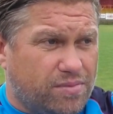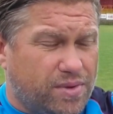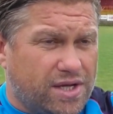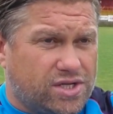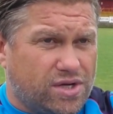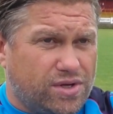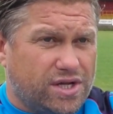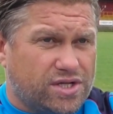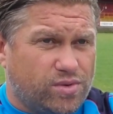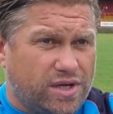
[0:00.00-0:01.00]
be able to tell you
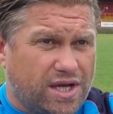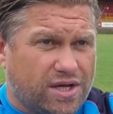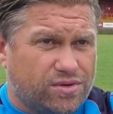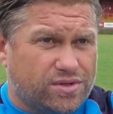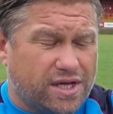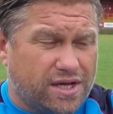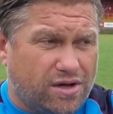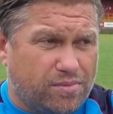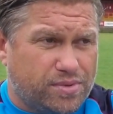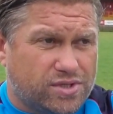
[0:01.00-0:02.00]
next week how good they
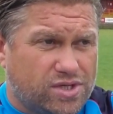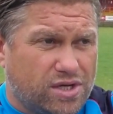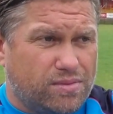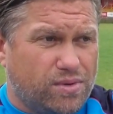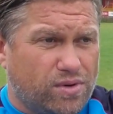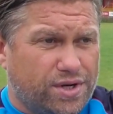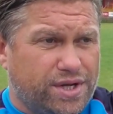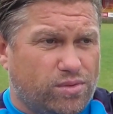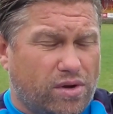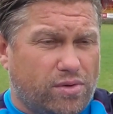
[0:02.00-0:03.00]
are, but all I
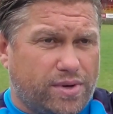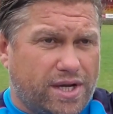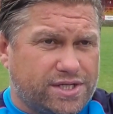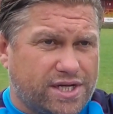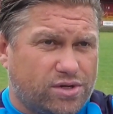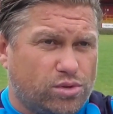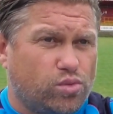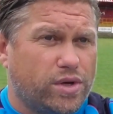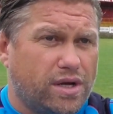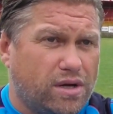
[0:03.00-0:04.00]
need to worry about is how good
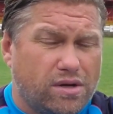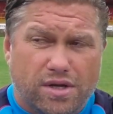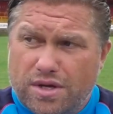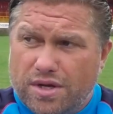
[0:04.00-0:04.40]
we are.